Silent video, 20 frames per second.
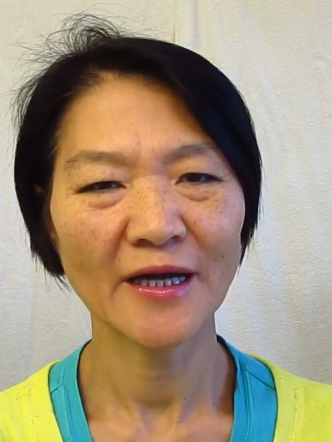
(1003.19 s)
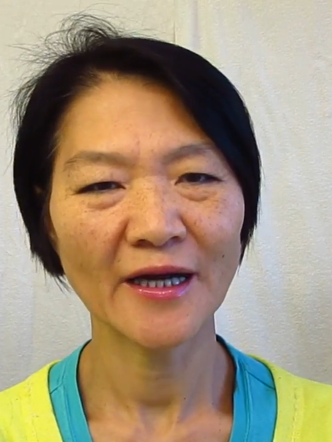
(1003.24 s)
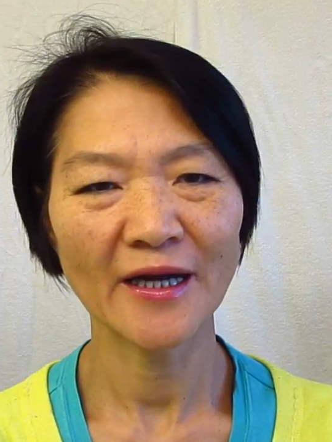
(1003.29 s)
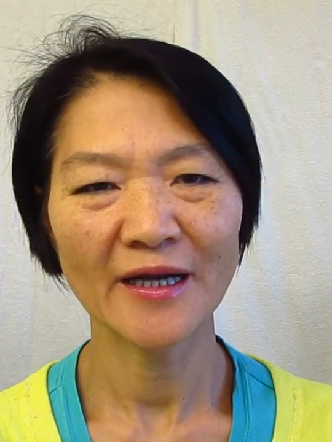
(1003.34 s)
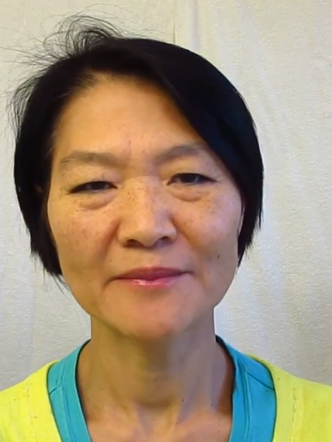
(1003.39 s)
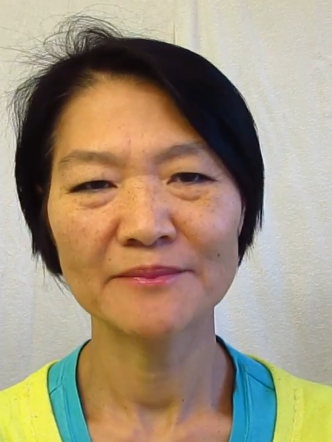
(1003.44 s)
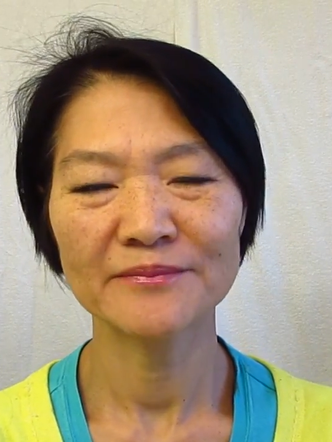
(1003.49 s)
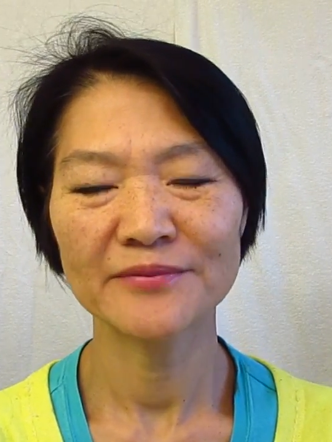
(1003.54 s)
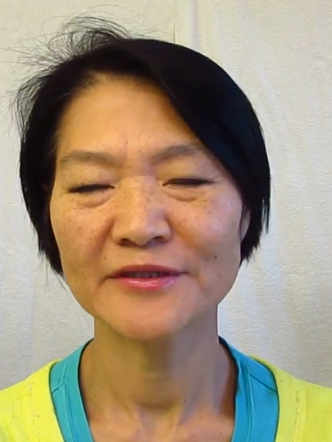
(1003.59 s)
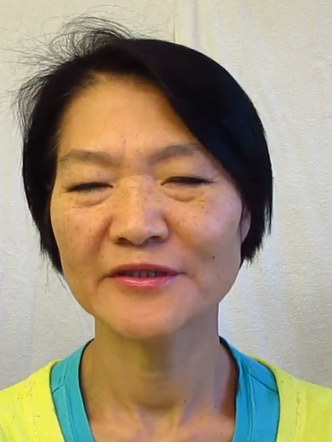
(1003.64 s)

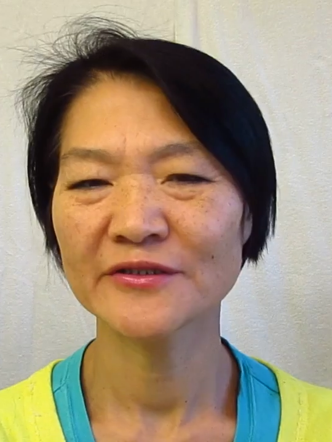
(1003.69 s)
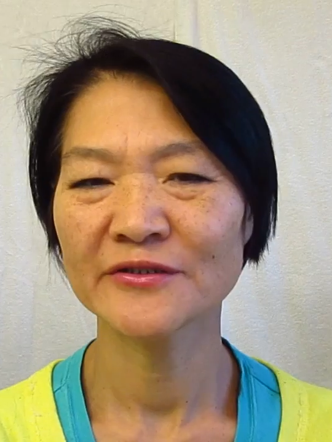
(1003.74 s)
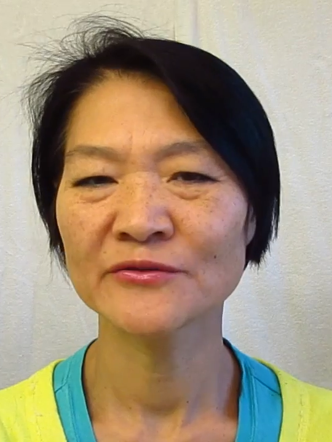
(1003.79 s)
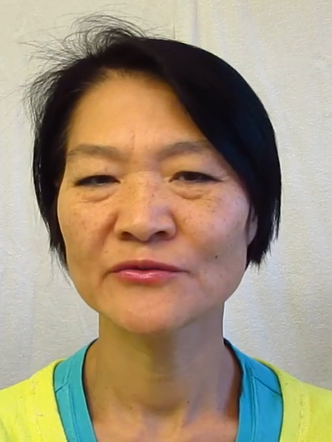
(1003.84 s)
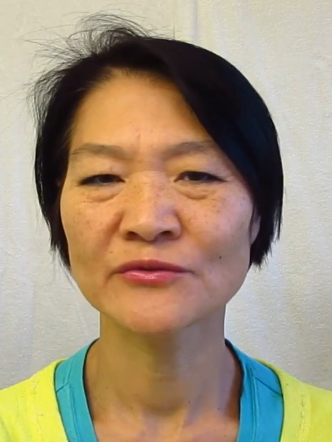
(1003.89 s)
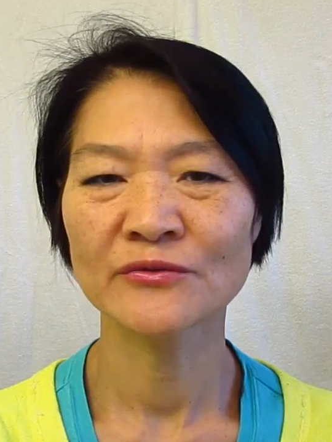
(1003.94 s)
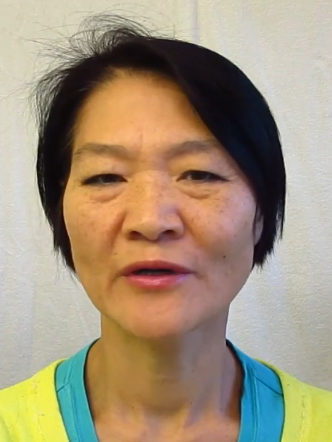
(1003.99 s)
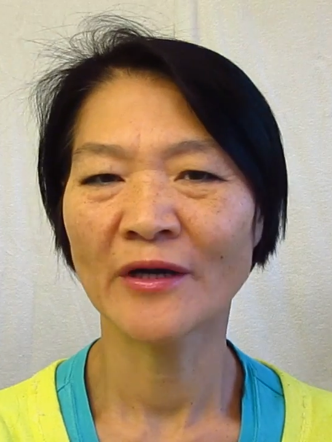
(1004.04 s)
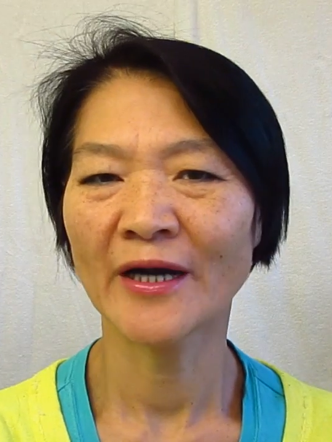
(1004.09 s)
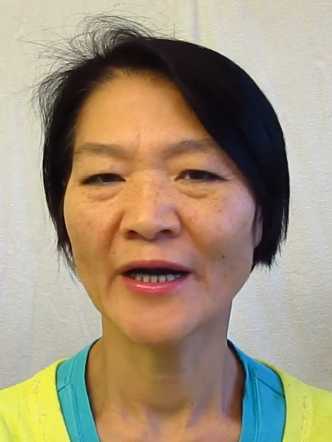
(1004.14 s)
happy,
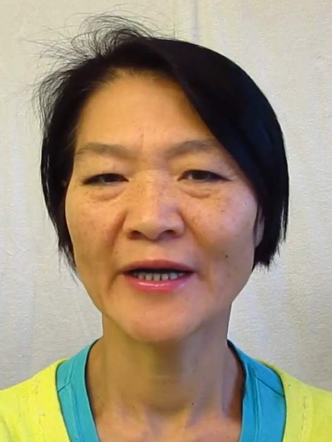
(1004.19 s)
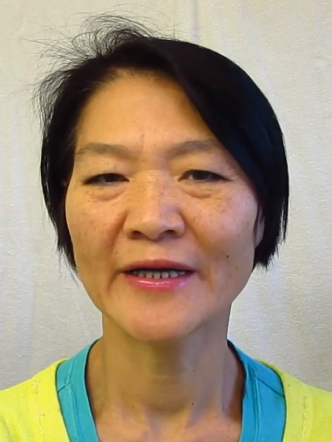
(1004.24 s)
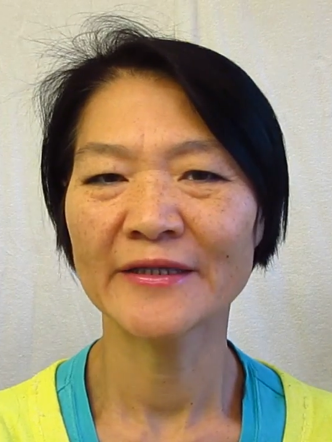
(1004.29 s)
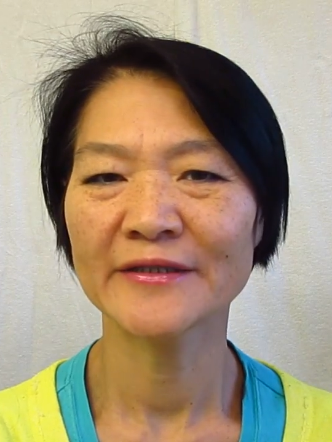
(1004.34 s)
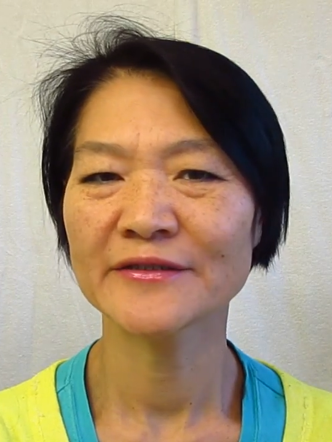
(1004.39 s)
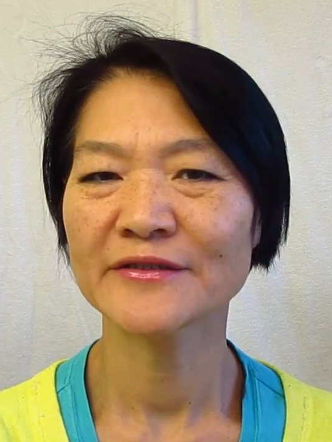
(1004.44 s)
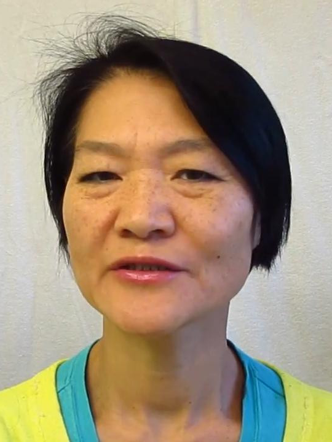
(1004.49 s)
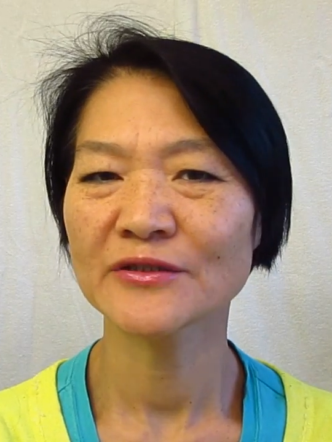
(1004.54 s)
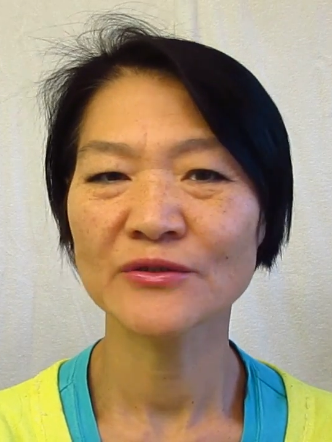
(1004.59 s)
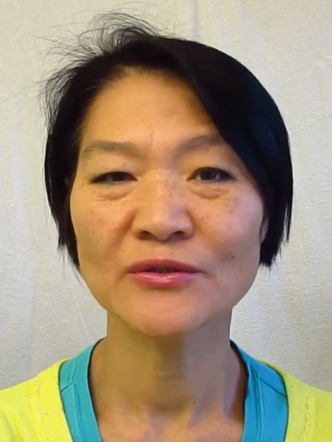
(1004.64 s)

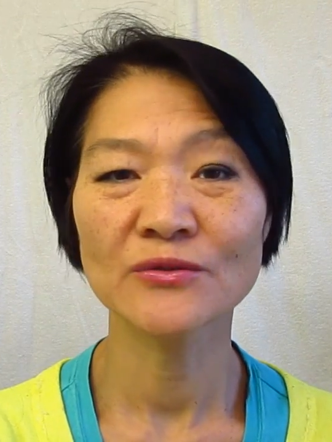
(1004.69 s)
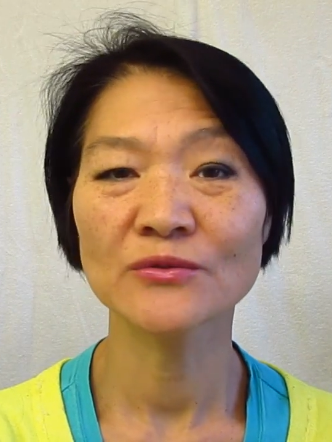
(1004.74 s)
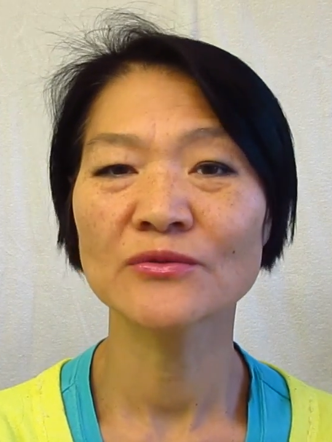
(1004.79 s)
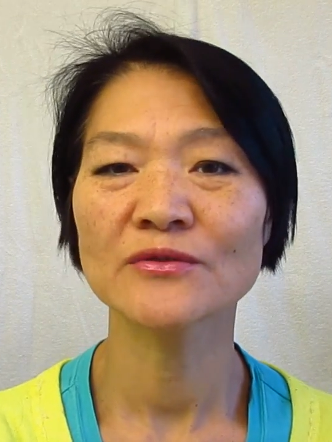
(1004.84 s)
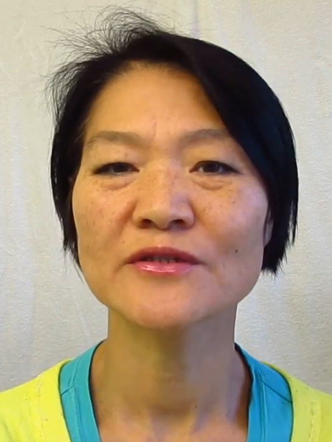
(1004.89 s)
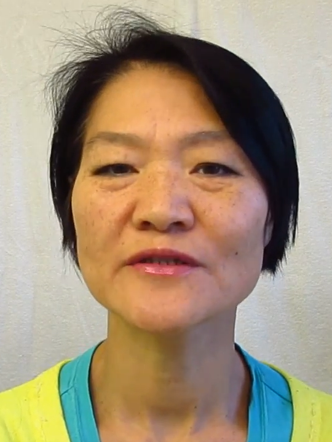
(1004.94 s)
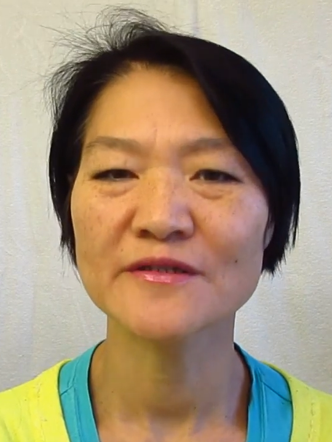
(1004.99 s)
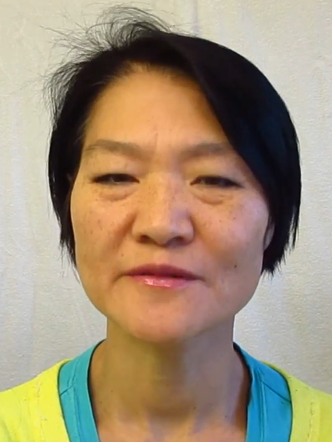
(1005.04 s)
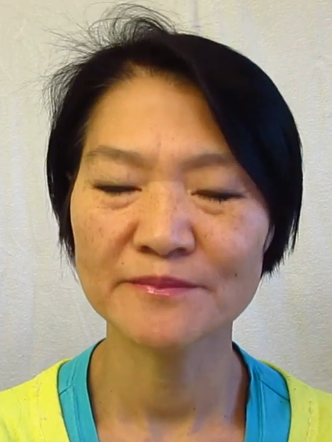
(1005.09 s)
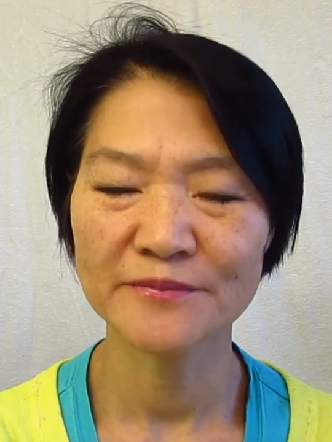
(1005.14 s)
right,
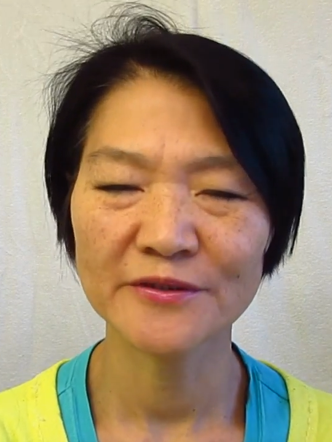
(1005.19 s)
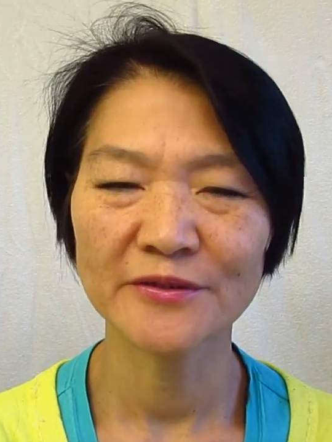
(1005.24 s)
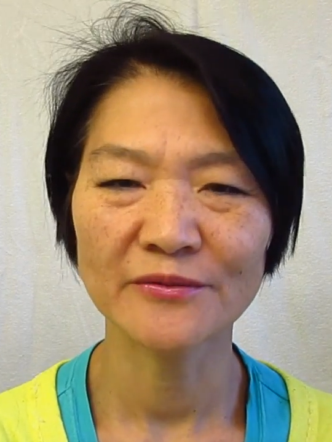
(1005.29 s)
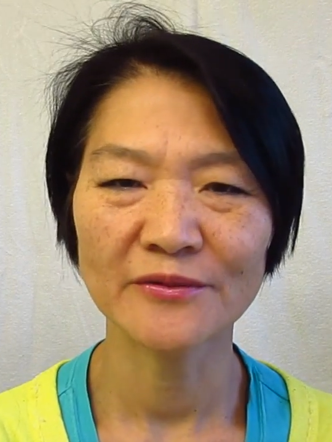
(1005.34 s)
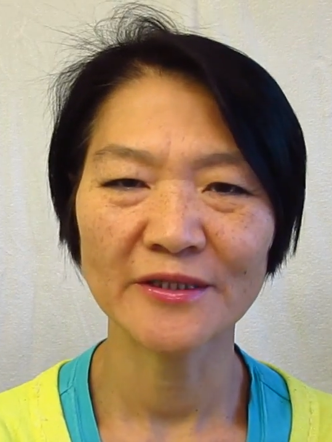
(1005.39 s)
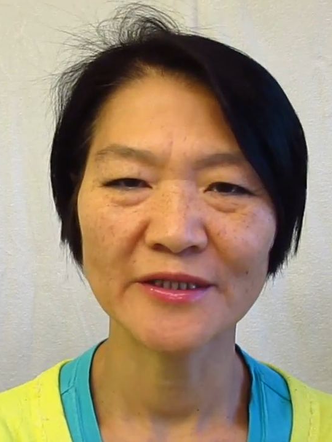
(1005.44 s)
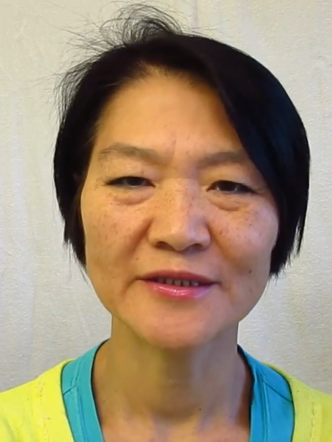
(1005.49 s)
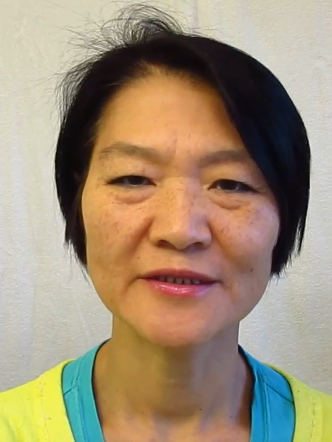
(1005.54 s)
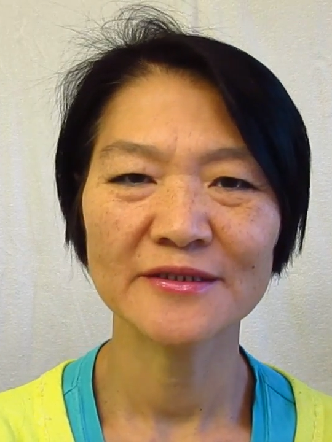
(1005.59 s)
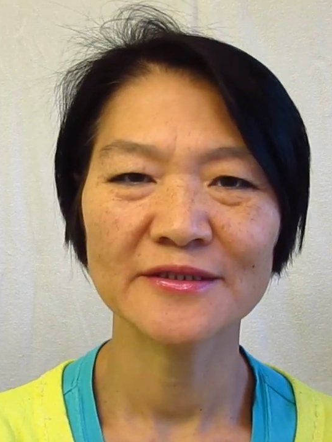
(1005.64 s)
good
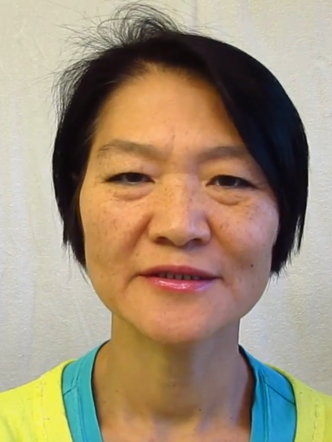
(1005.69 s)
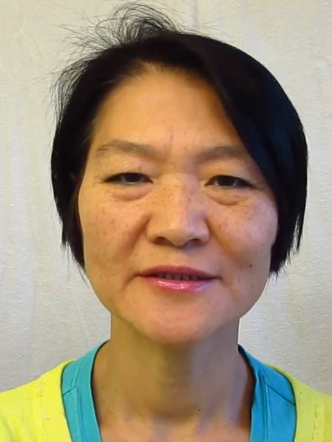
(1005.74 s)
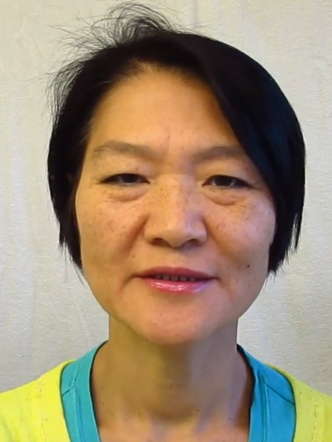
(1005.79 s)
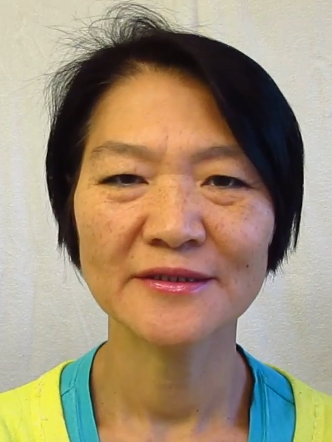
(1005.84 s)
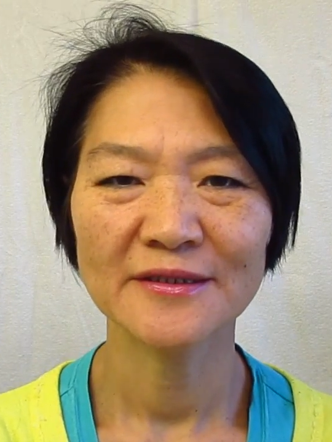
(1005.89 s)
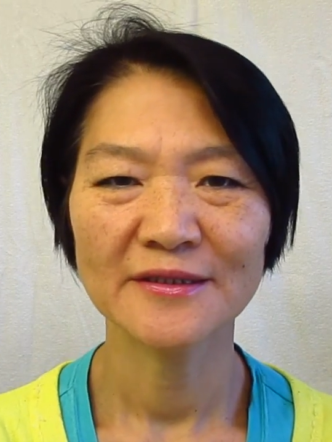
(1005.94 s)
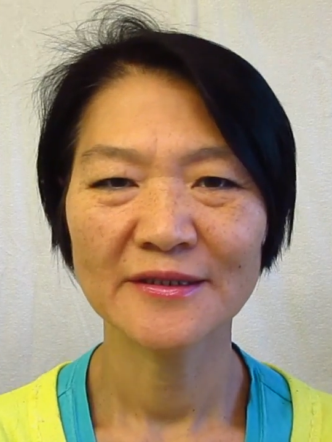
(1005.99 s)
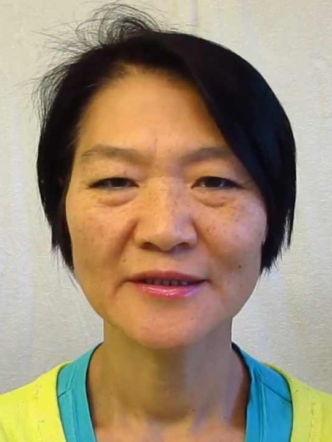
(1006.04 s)
spirit.